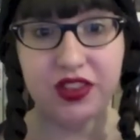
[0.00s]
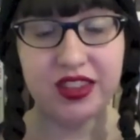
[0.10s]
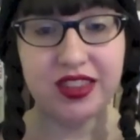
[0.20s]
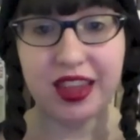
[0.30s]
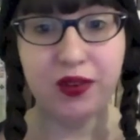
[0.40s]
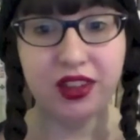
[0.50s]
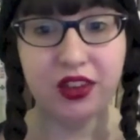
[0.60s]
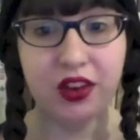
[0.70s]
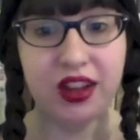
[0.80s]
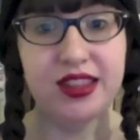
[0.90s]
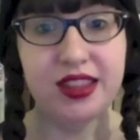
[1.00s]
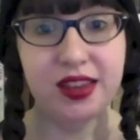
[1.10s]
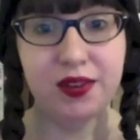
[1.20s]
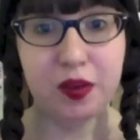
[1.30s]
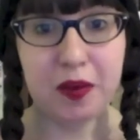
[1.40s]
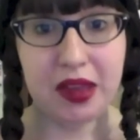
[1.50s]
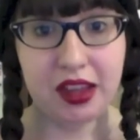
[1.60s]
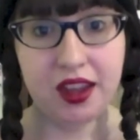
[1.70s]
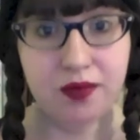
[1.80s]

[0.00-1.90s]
like really crazy for me.